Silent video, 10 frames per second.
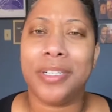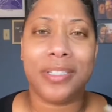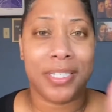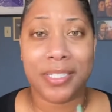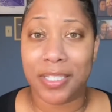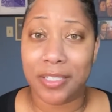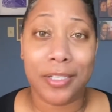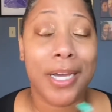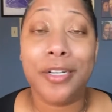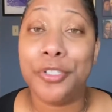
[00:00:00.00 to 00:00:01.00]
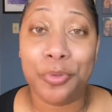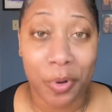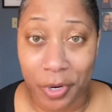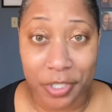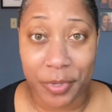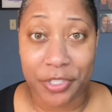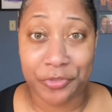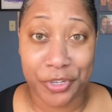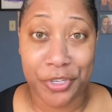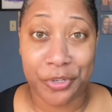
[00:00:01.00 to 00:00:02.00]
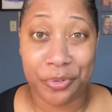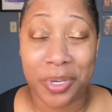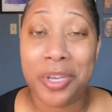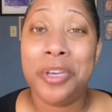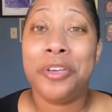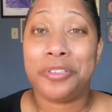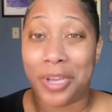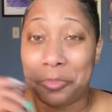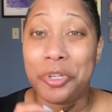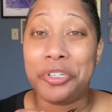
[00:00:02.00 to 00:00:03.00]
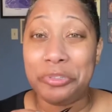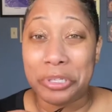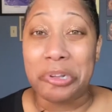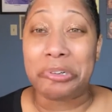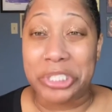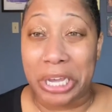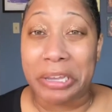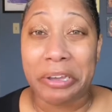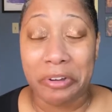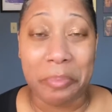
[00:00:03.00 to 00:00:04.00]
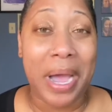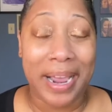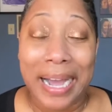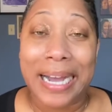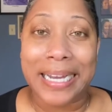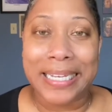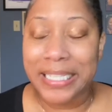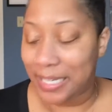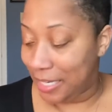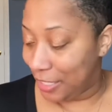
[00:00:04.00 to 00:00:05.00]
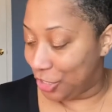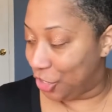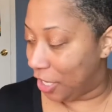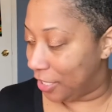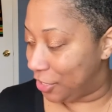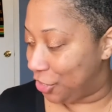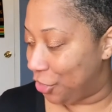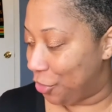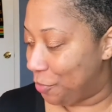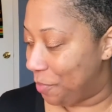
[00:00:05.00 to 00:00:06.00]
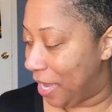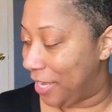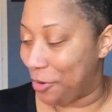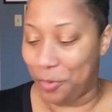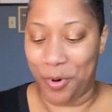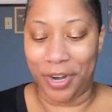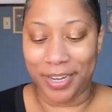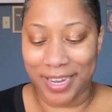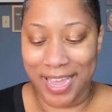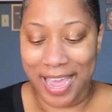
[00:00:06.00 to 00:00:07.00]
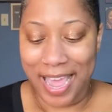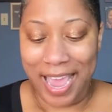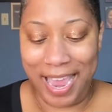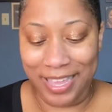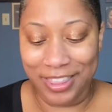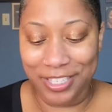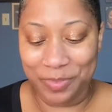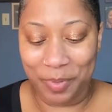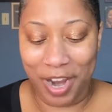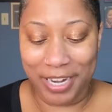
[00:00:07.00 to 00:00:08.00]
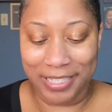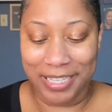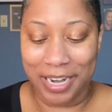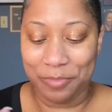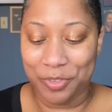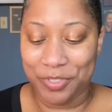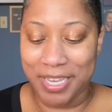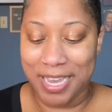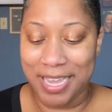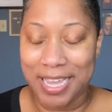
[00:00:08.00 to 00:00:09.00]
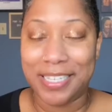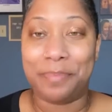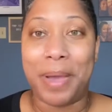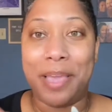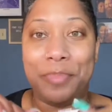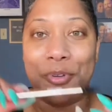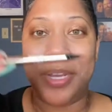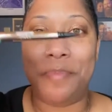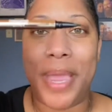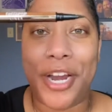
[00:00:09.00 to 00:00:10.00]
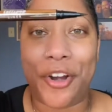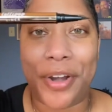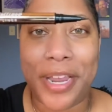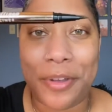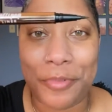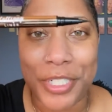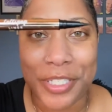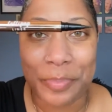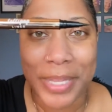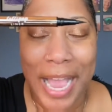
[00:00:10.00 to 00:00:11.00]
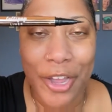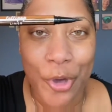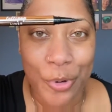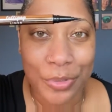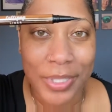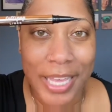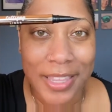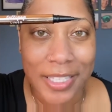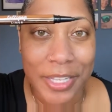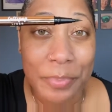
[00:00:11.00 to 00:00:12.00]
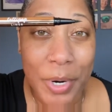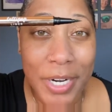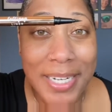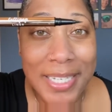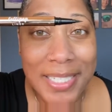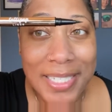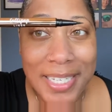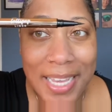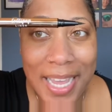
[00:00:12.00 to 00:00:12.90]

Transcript: Listen, you got to do what works best for you. So I'm going to do a little tugging on my eye just to make it work. And this product that I'm using is by Beauty Bakerie, which is Black owned like the lip bar is.